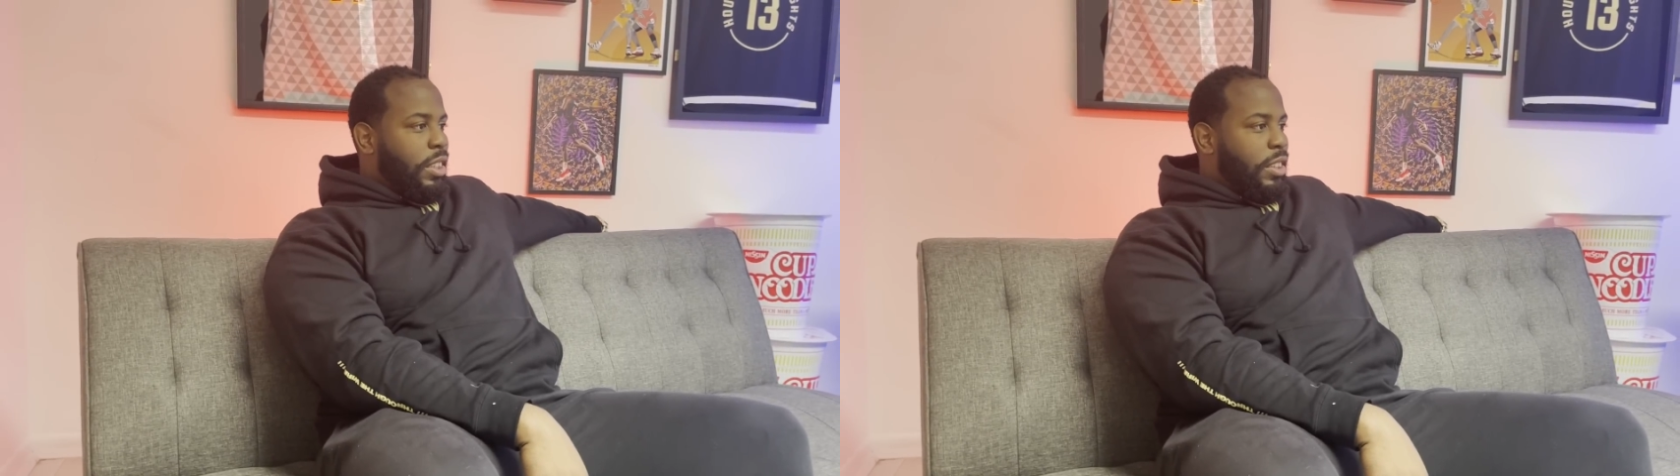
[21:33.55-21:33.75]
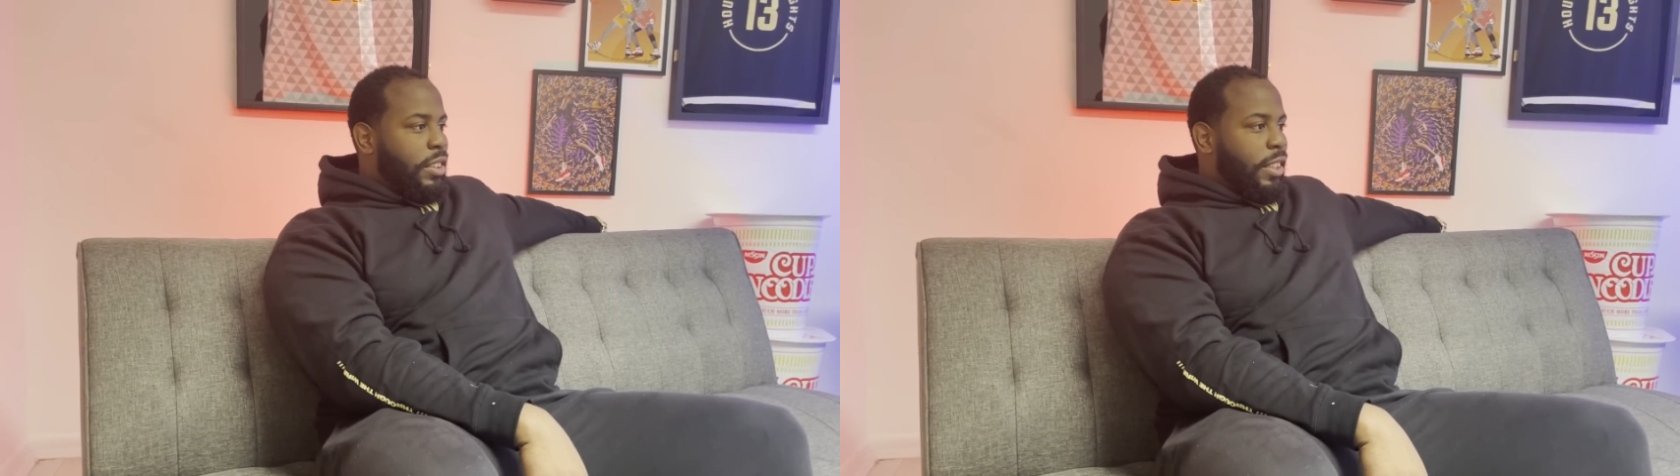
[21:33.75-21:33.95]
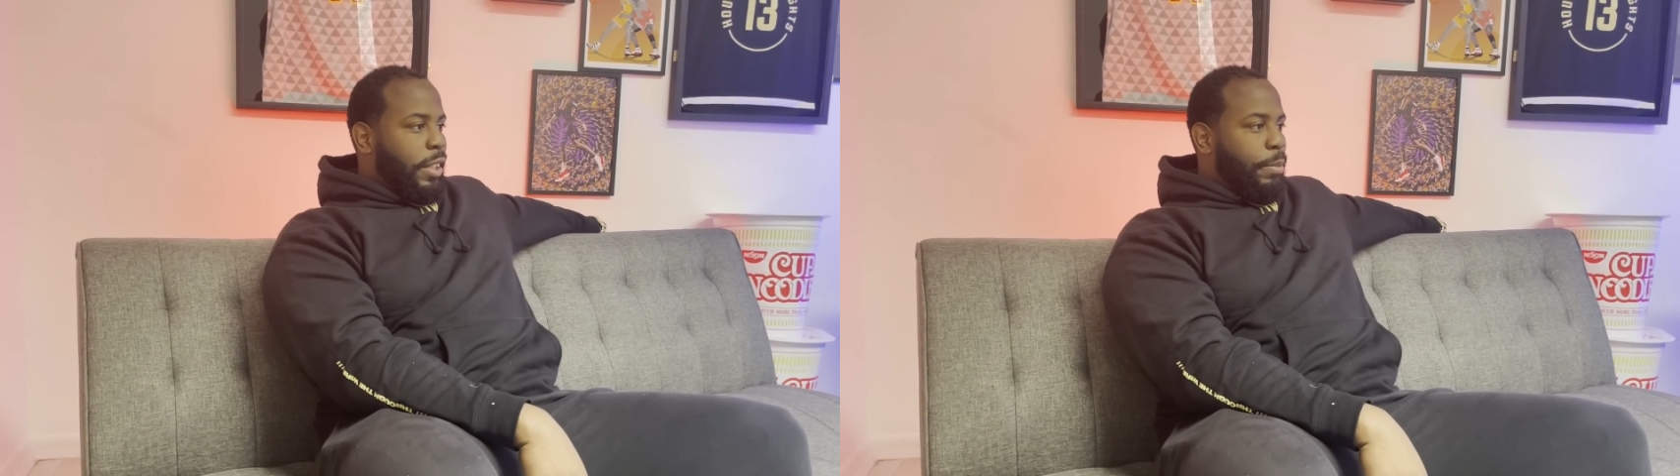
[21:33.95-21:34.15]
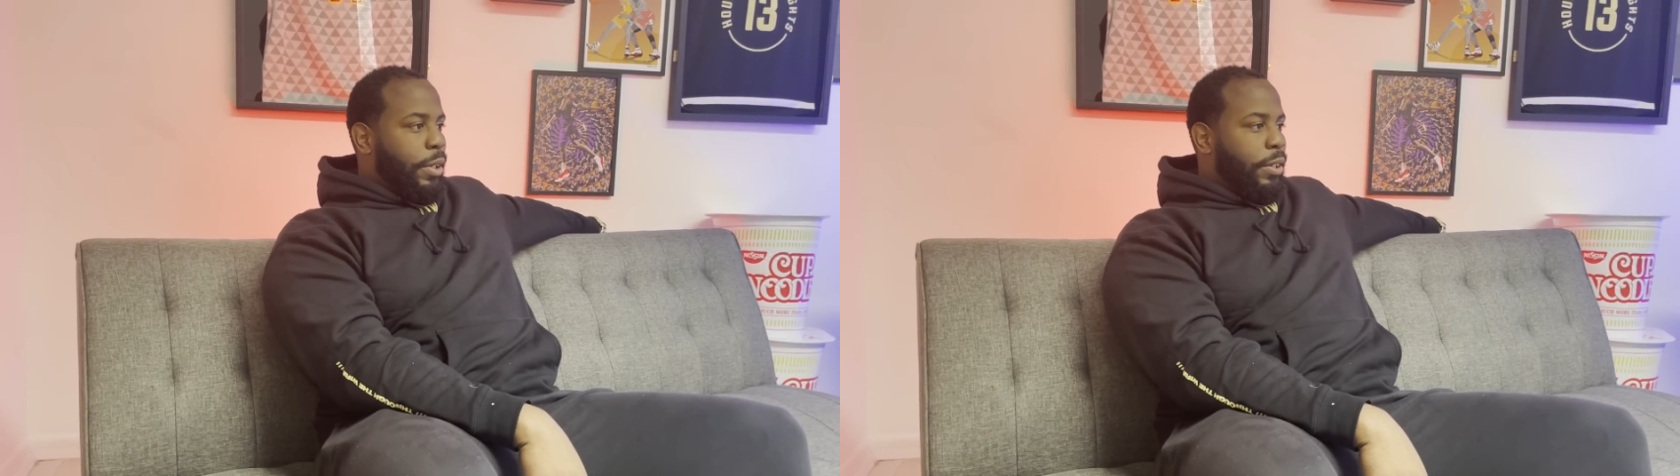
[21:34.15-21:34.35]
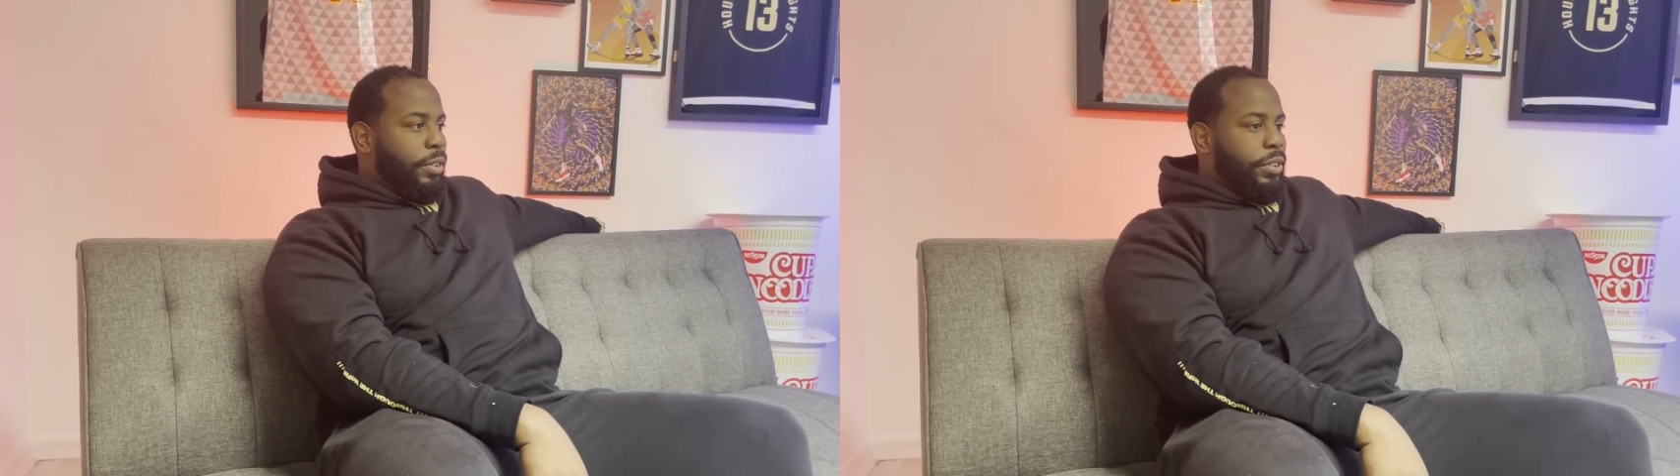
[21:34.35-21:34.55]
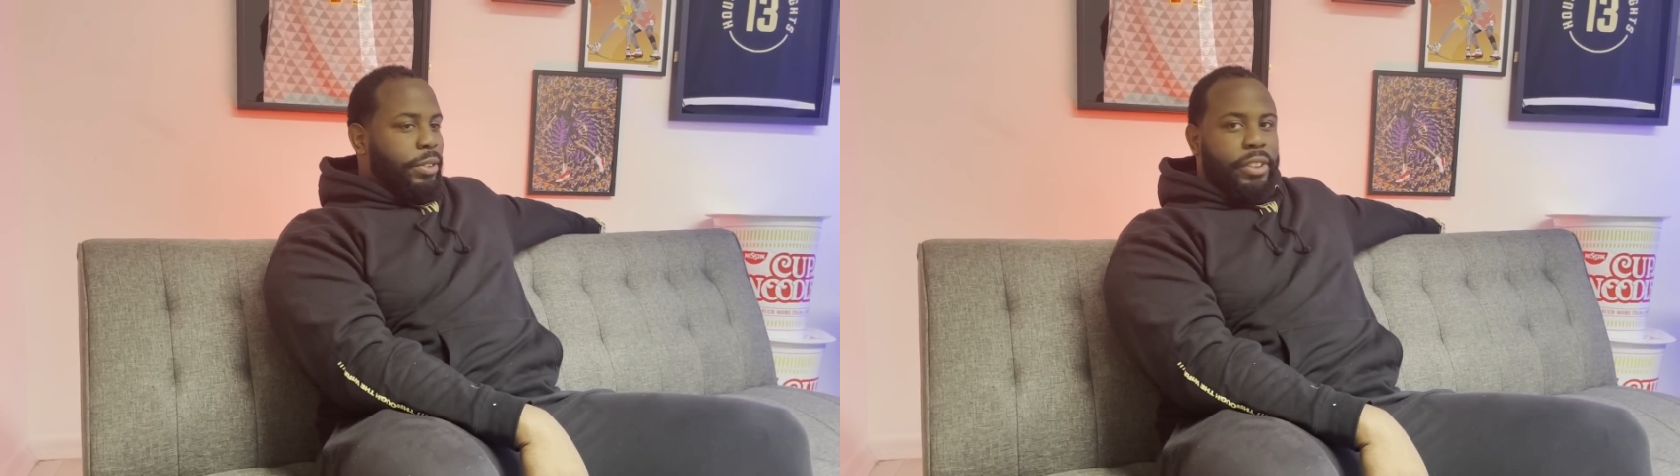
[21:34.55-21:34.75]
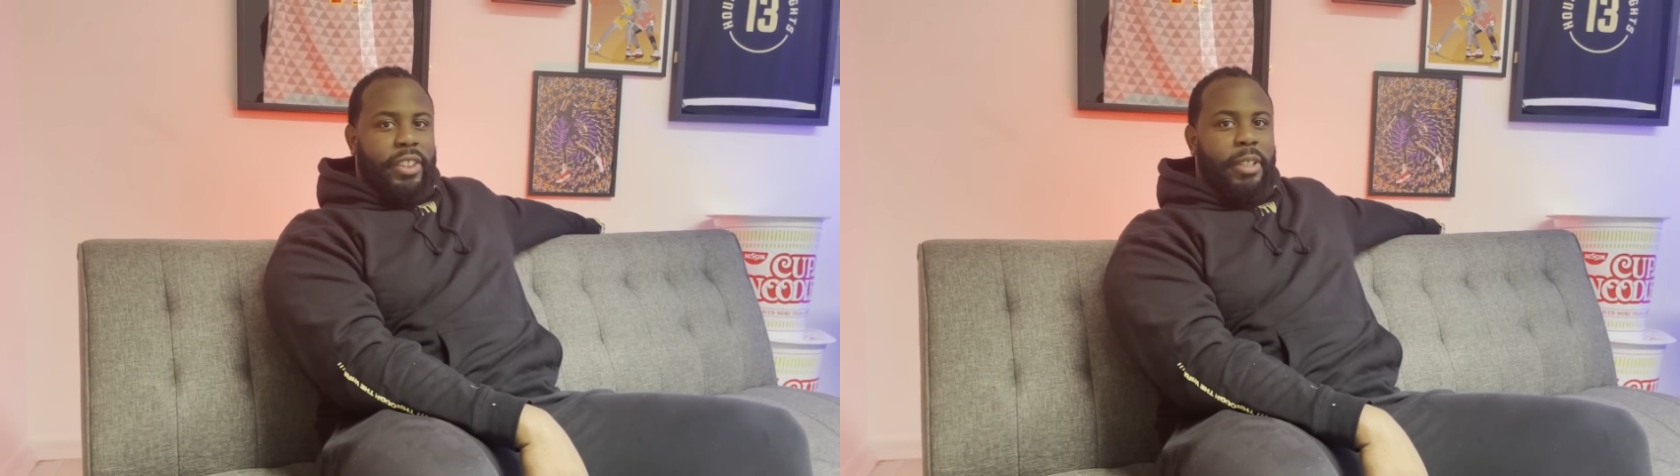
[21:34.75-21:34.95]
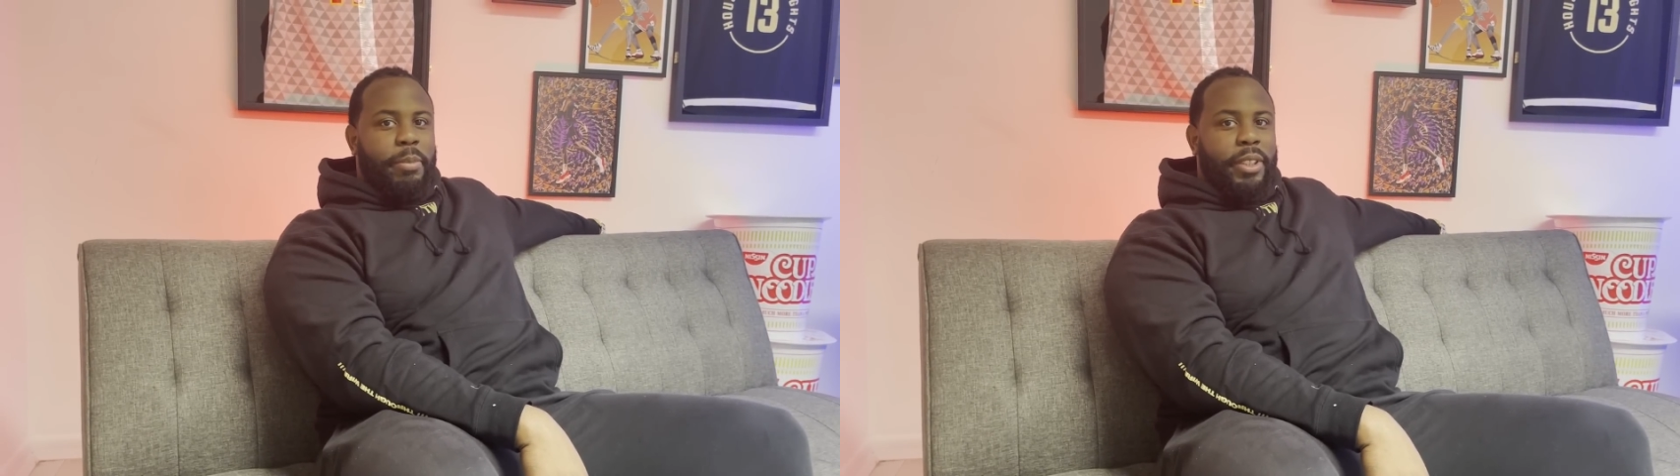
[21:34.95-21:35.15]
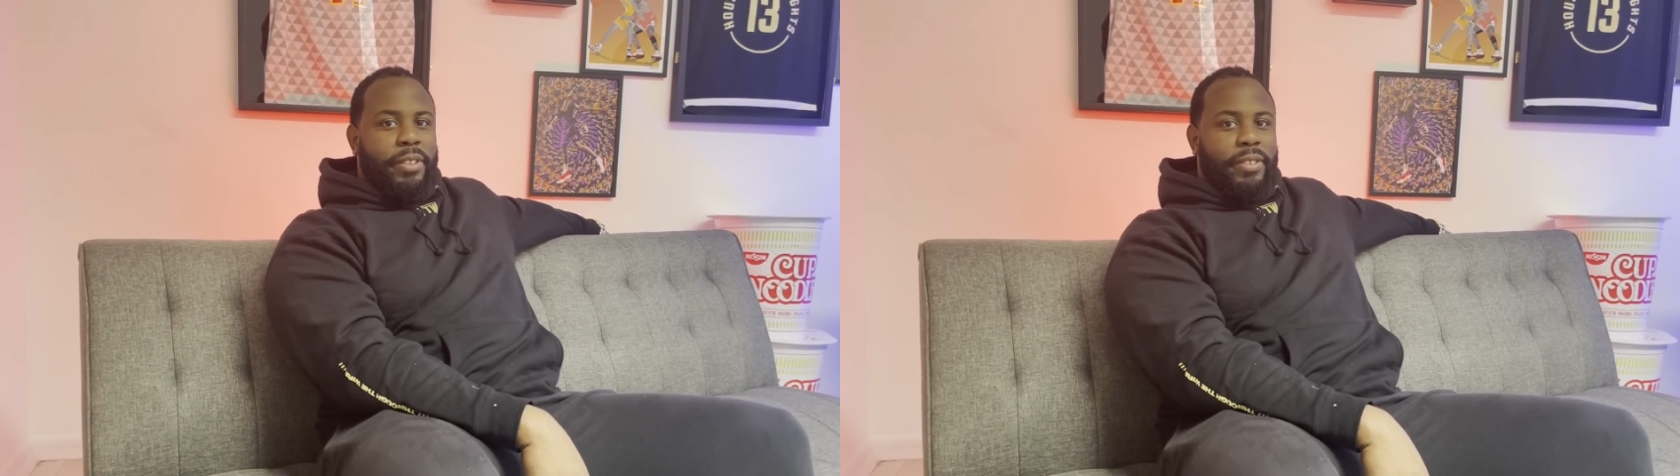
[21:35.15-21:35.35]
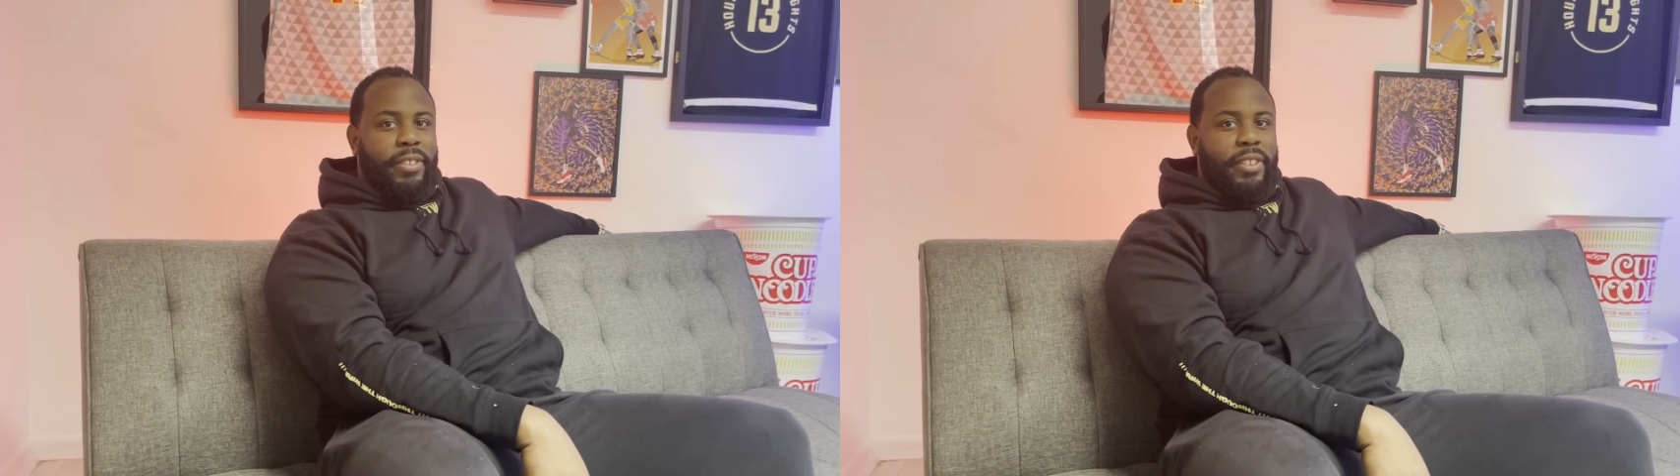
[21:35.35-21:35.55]
It's like a Paul George type build,
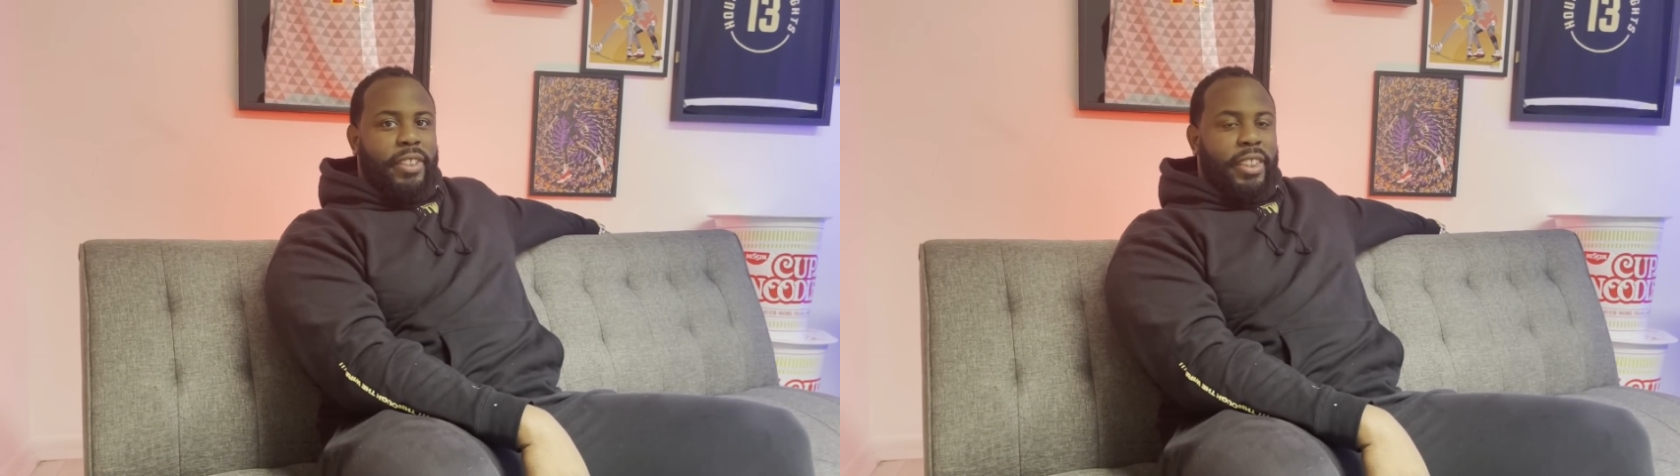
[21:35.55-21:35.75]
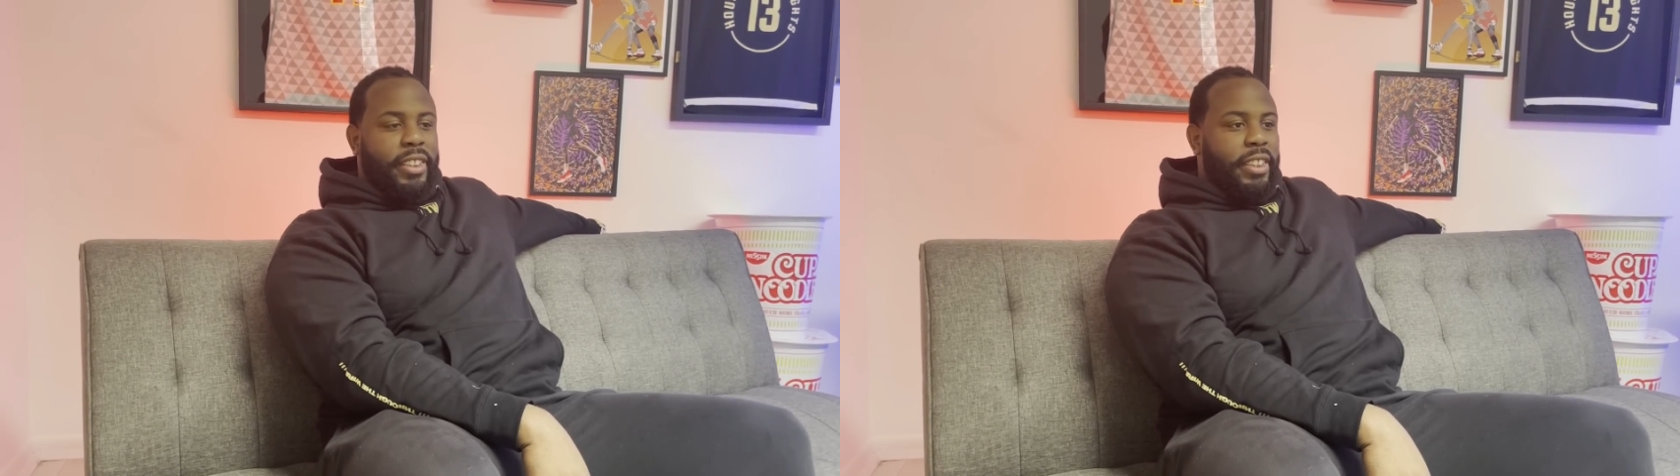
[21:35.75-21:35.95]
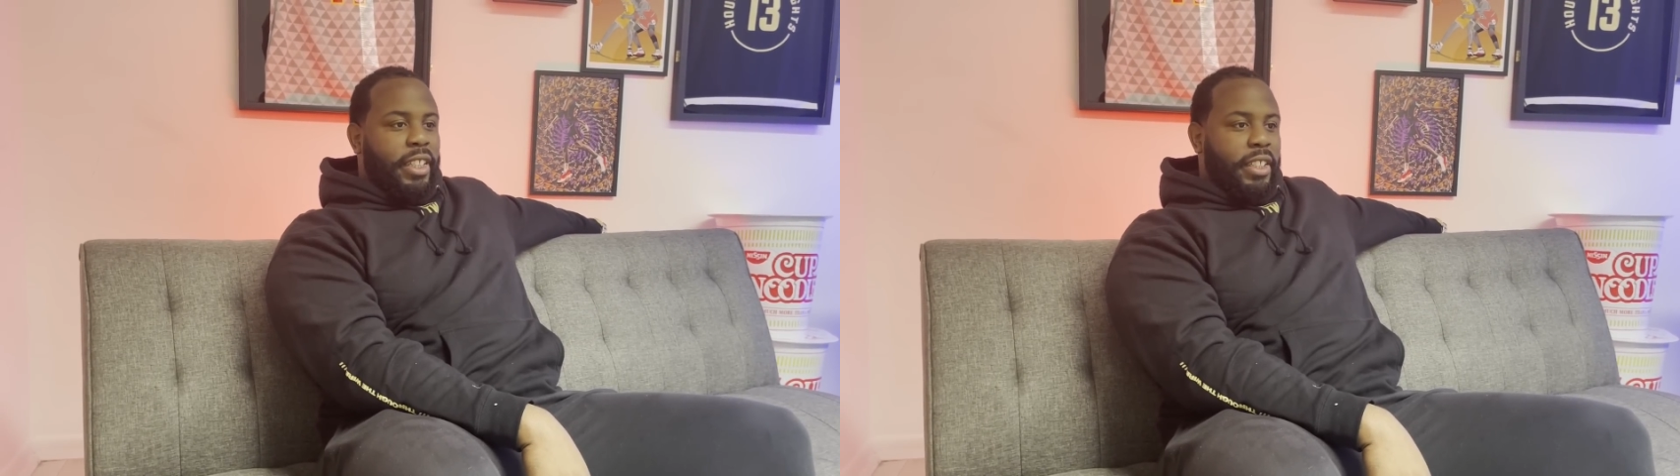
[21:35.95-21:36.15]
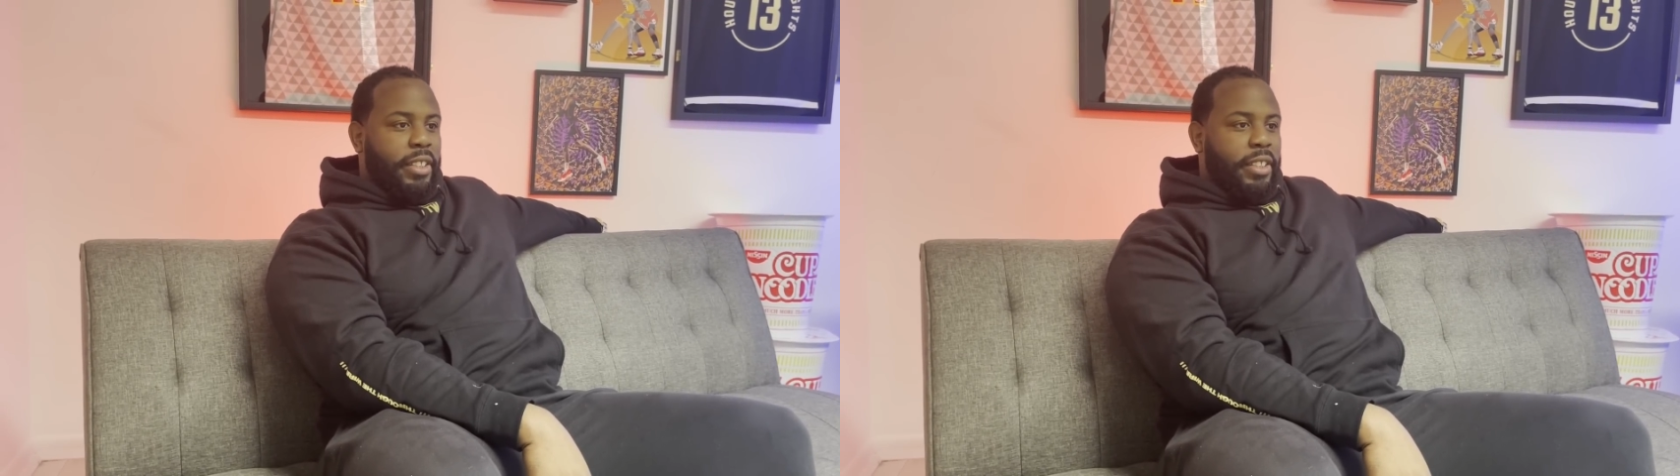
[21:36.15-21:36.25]
six nine,